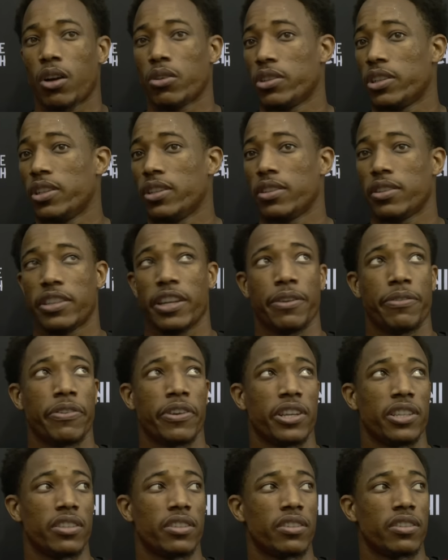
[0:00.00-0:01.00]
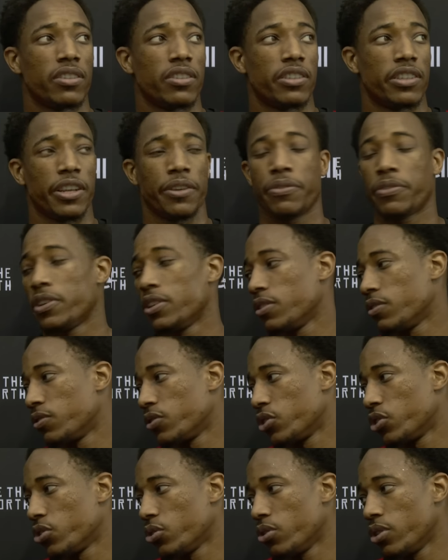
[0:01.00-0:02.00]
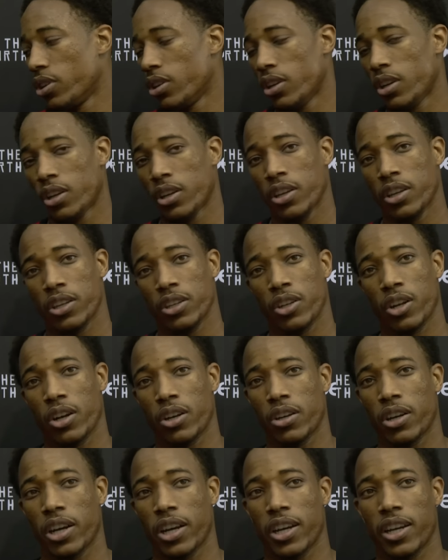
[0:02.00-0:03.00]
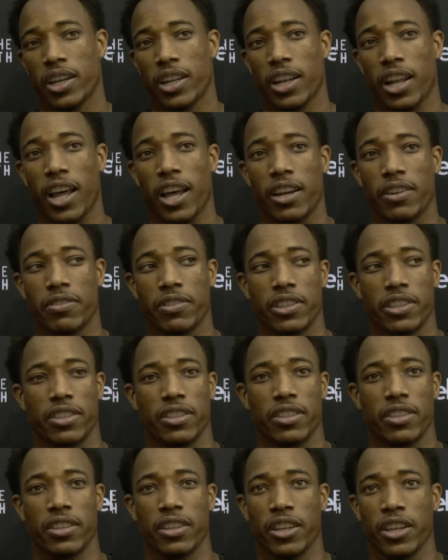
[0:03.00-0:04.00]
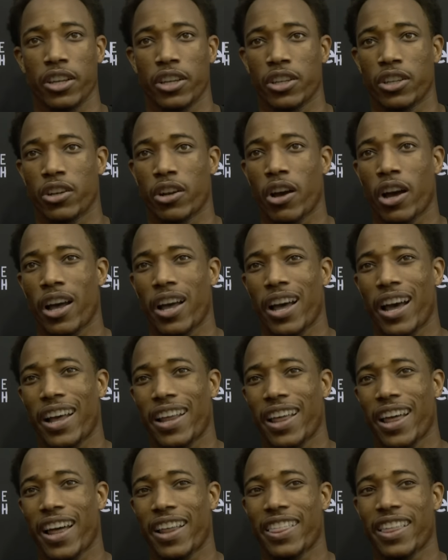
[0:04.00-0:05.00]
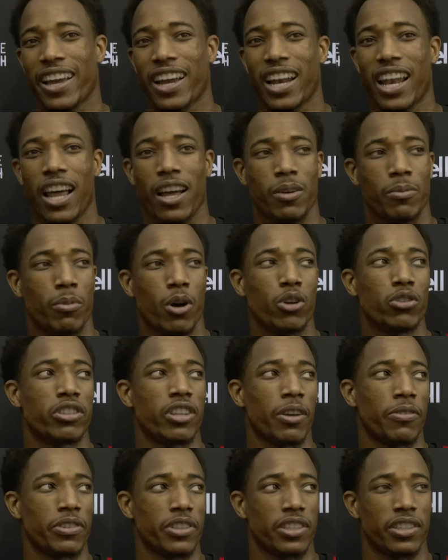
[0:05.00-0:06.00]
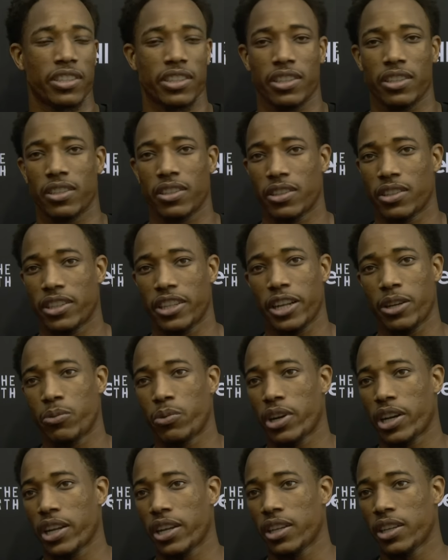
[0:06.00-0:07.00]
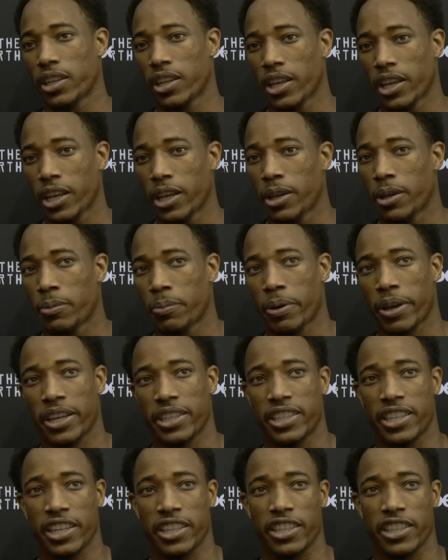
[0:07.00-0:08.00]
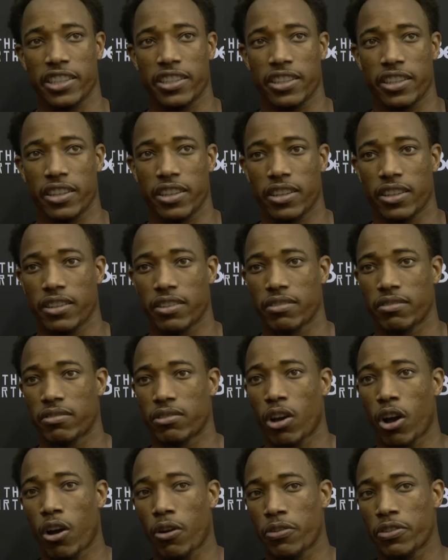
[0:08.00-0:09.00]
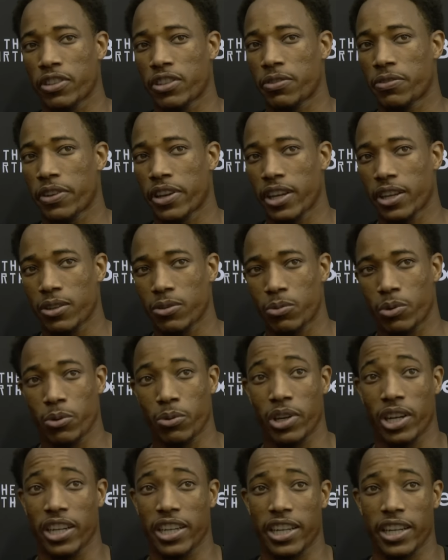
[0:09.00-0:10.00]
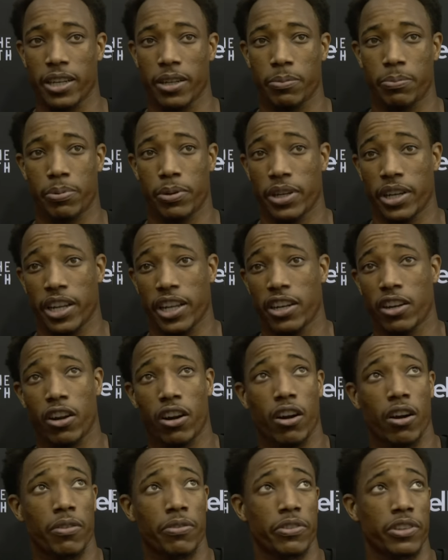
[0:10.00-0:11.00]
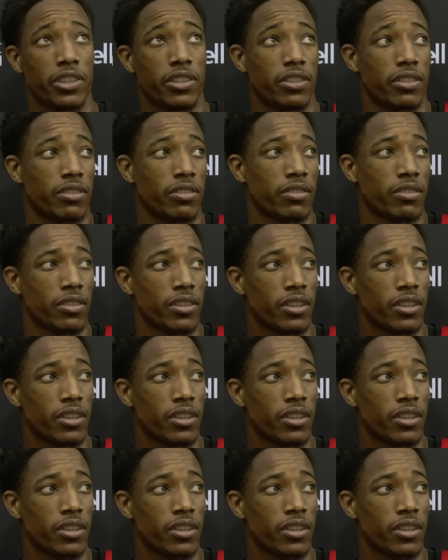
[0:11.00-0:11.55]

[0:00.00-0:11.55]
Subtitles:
Oh, defense, for sure. You know, a lot of us, you know, I think a lot, most of us didn't really pay attention to the offensive end. We really didn't put in our offense